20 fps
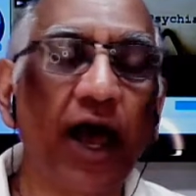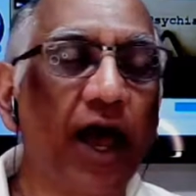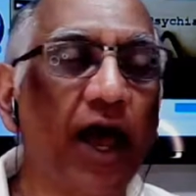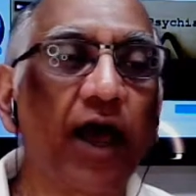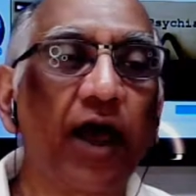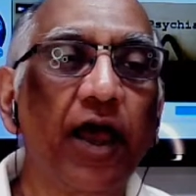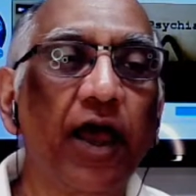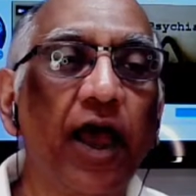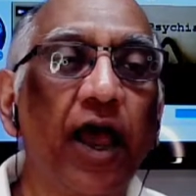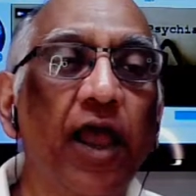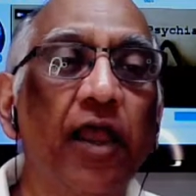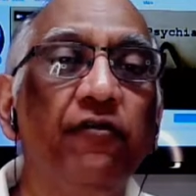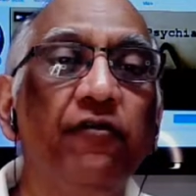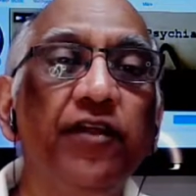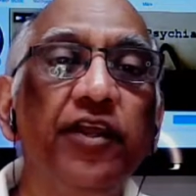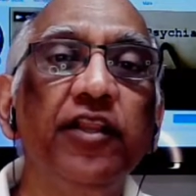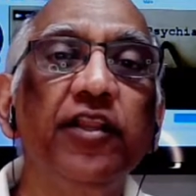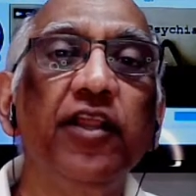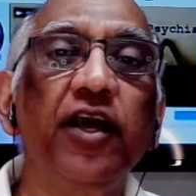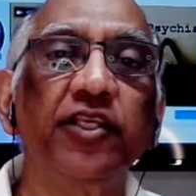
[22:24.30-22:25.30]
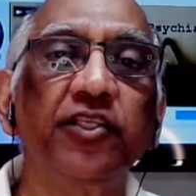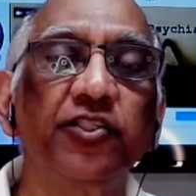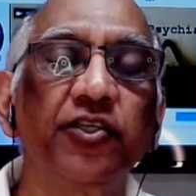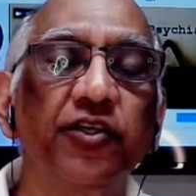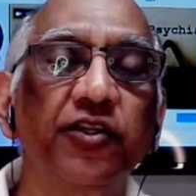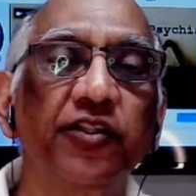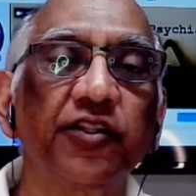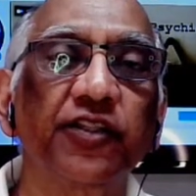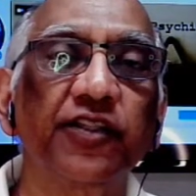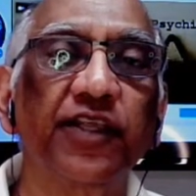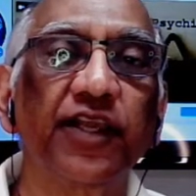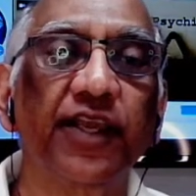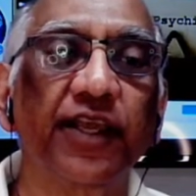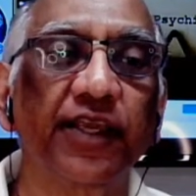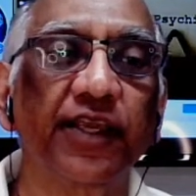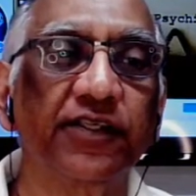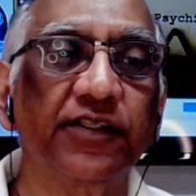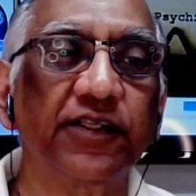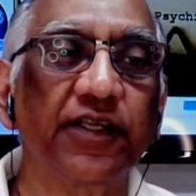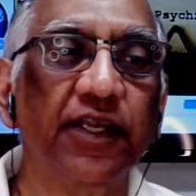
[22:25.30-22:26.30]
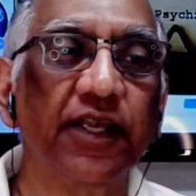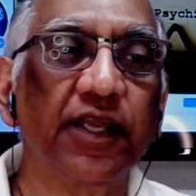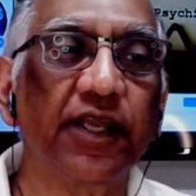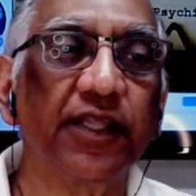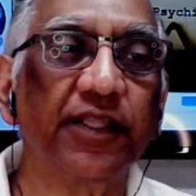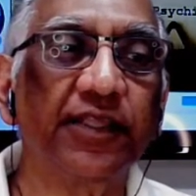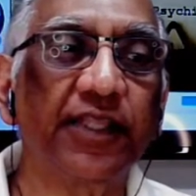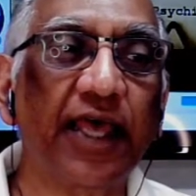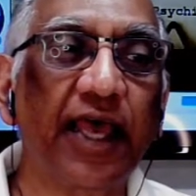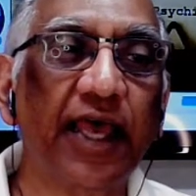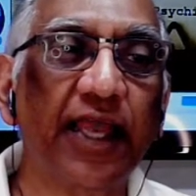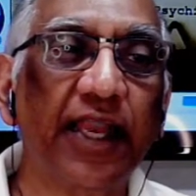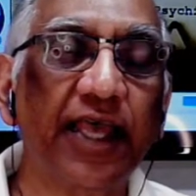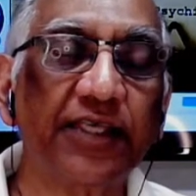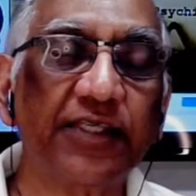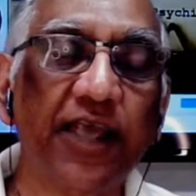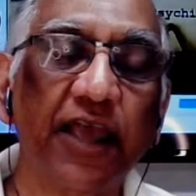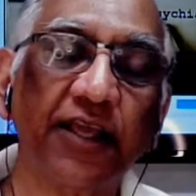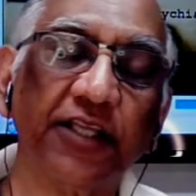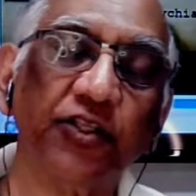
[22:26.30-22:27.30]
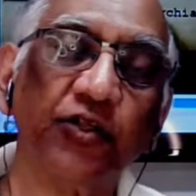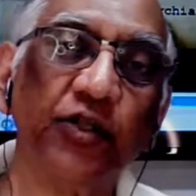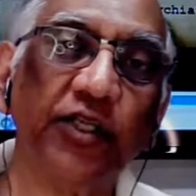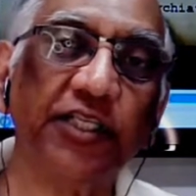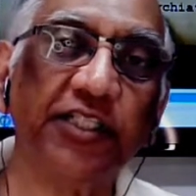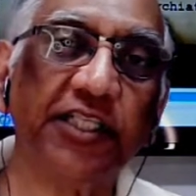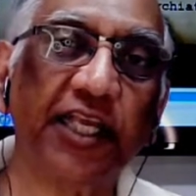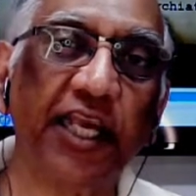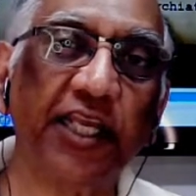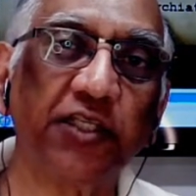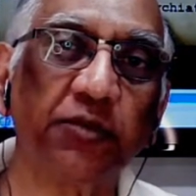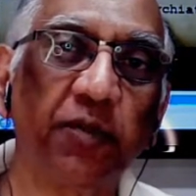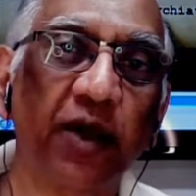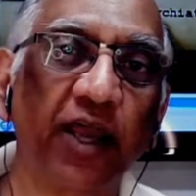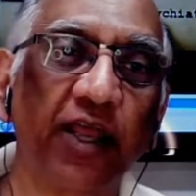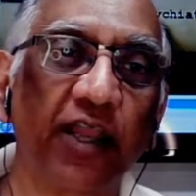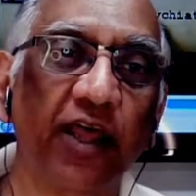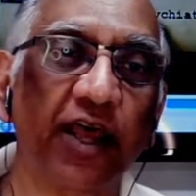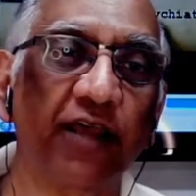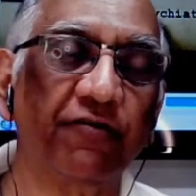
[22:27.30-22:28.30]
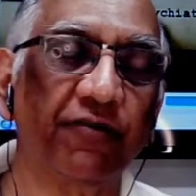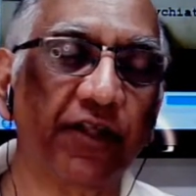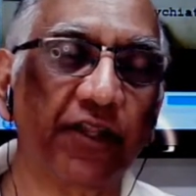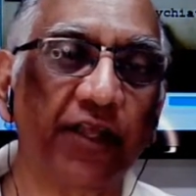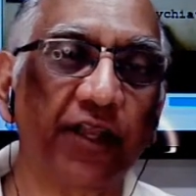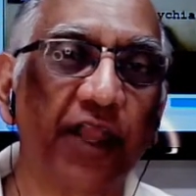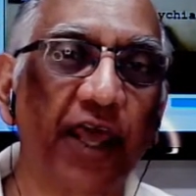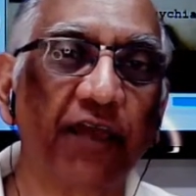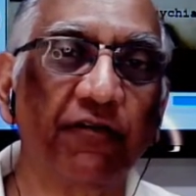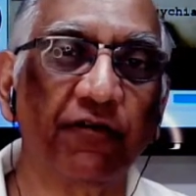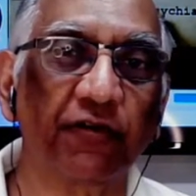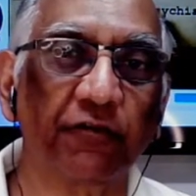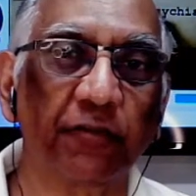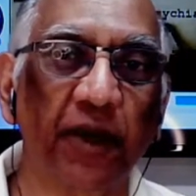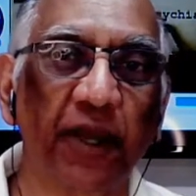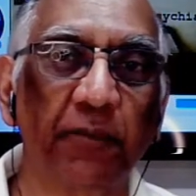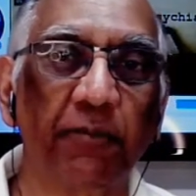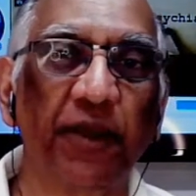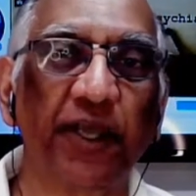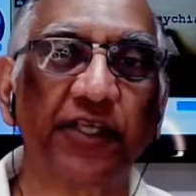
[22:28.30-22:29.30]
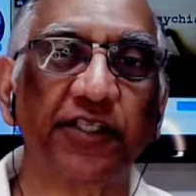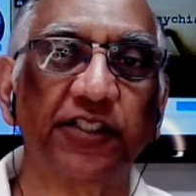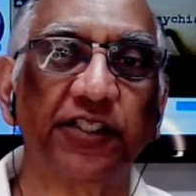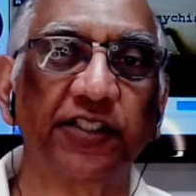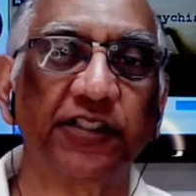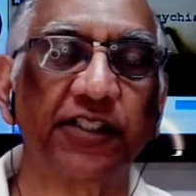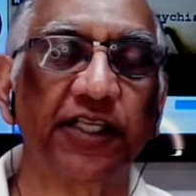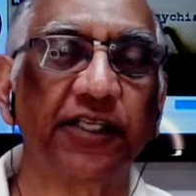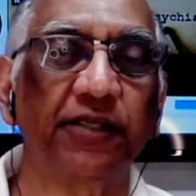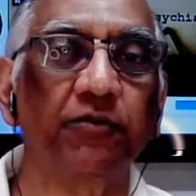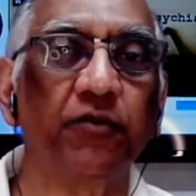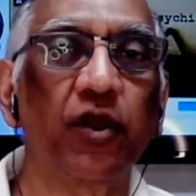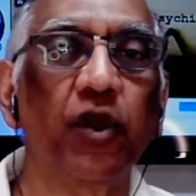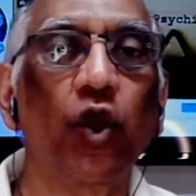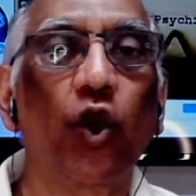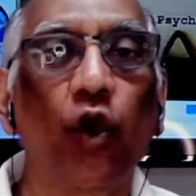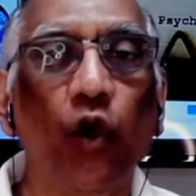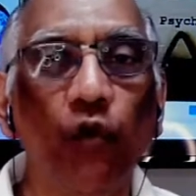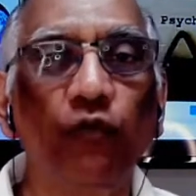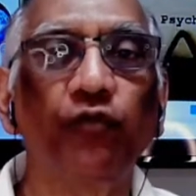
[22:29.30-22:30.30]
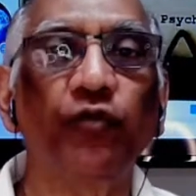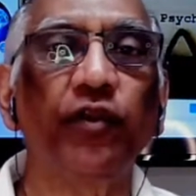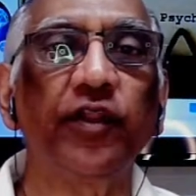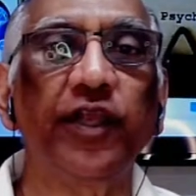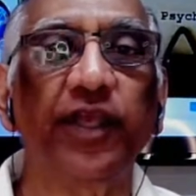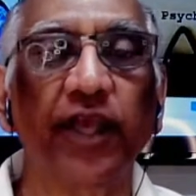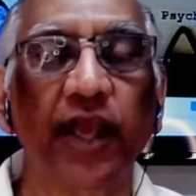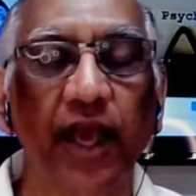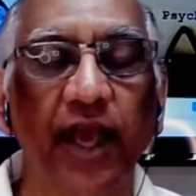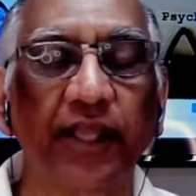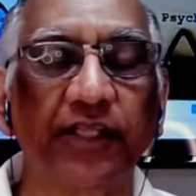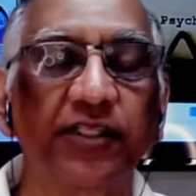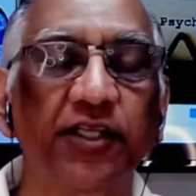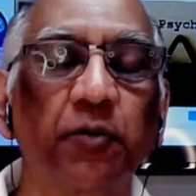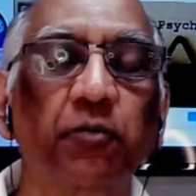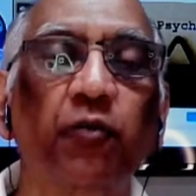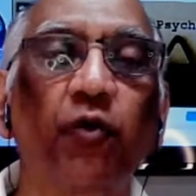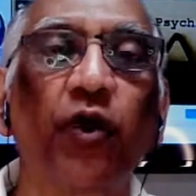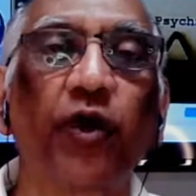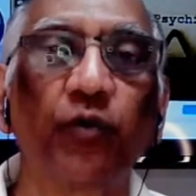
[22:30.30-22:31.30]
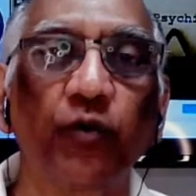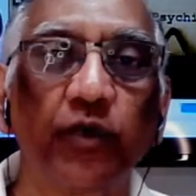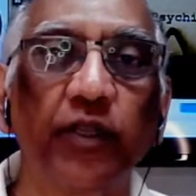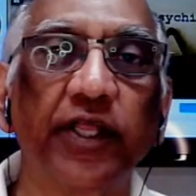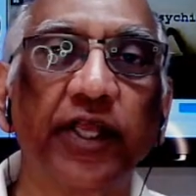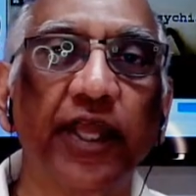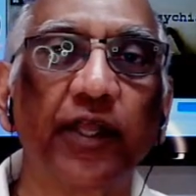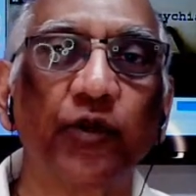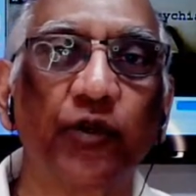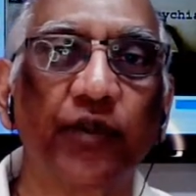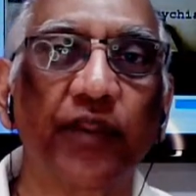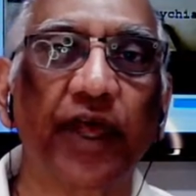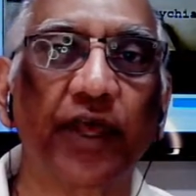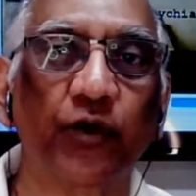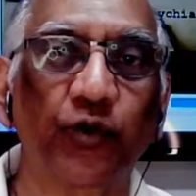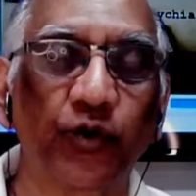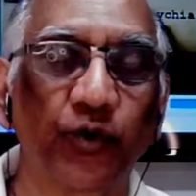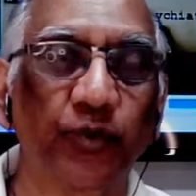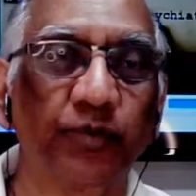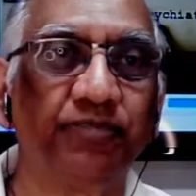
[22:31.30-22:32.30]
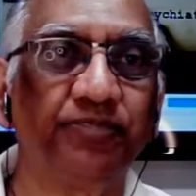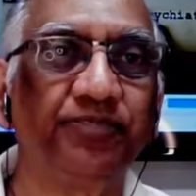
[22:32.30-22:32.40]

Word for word: I realized certain things that has actually changed my life and the life of my patients. And hopefully, at some point, we'll get to that too.